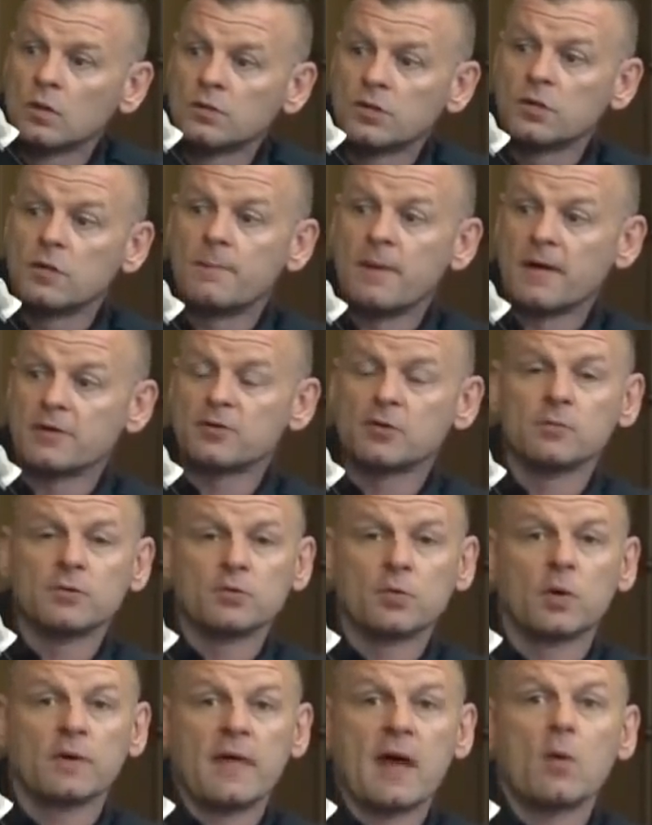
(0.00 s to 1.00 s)
So the bedroom
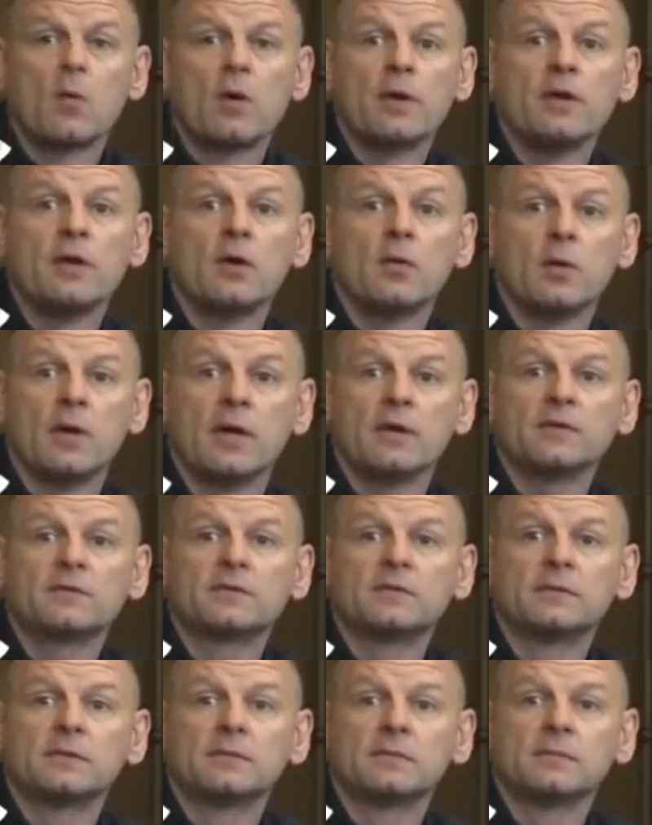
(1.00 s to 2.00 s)
is where that window
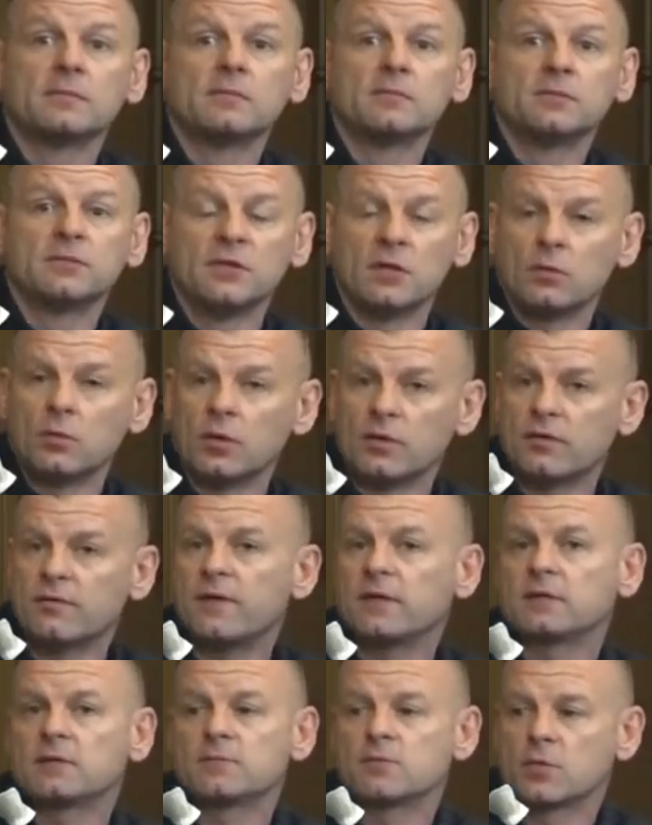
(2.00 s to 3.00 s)
is. Okay. So where the
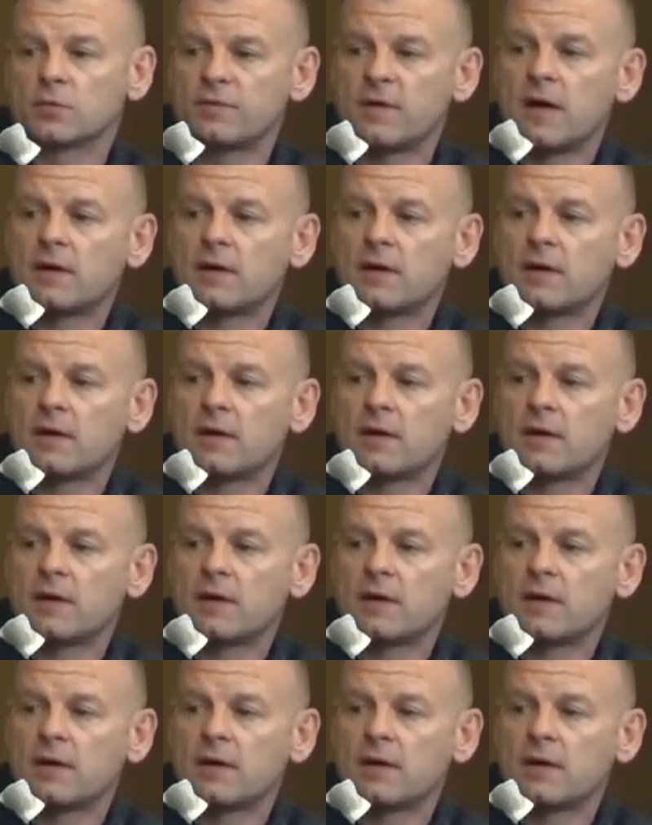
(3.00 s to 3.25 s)
victims were